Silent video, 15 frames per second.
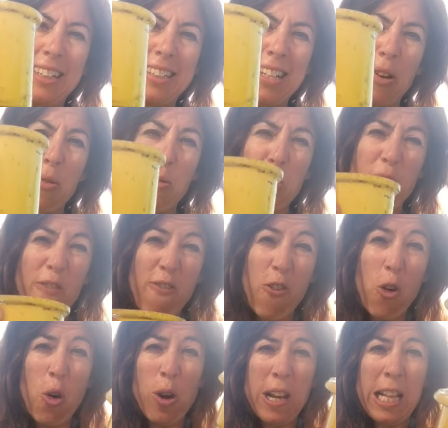So it's
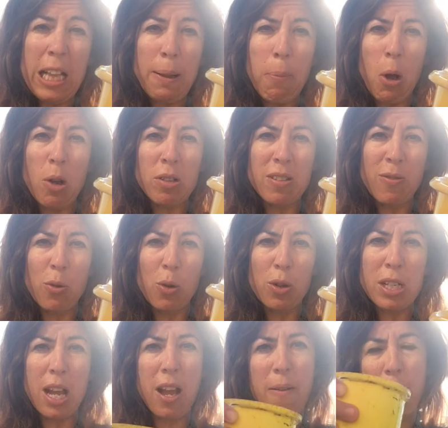4 little pots of
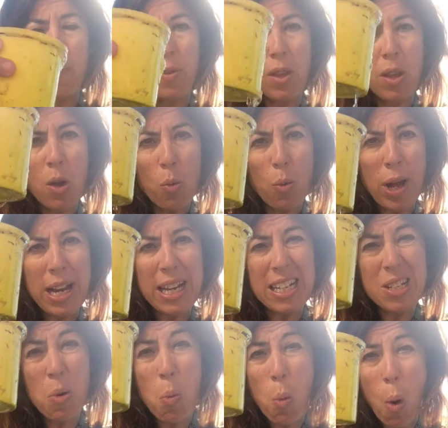water went
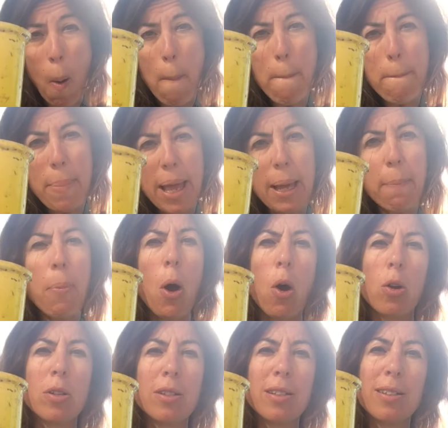into 1 big
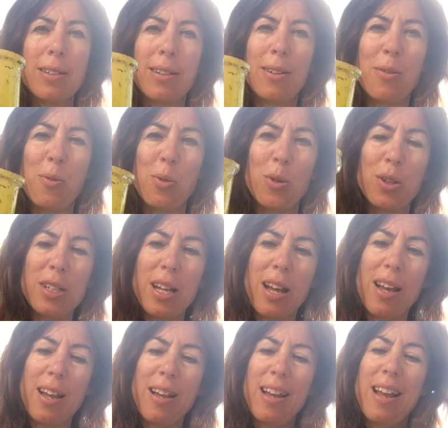pot of water,
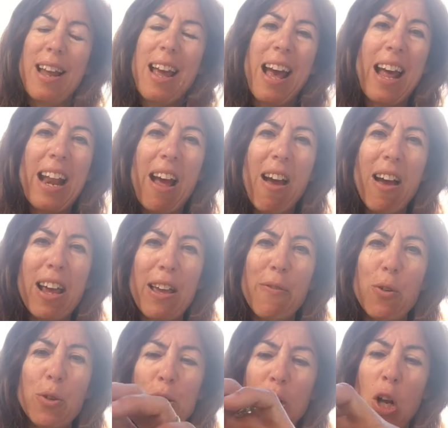and I've
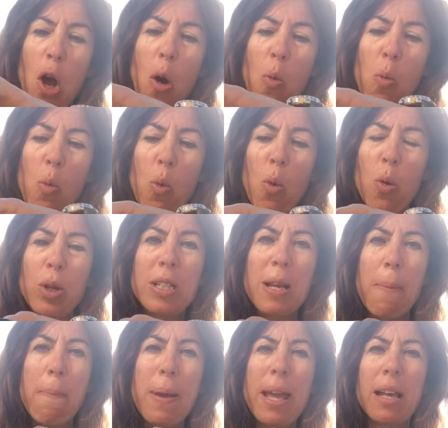also got a water
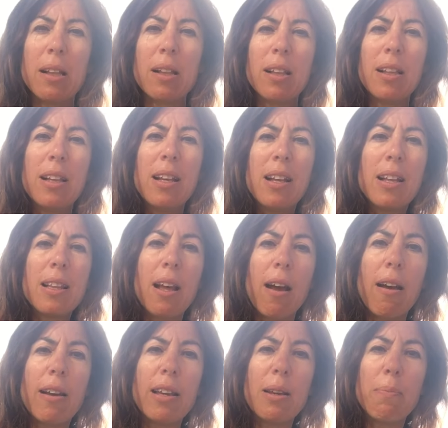mill that
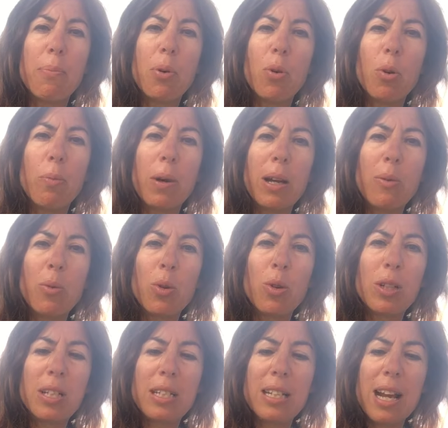I can pour my
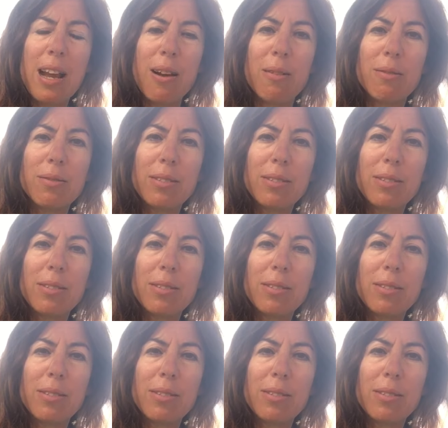water down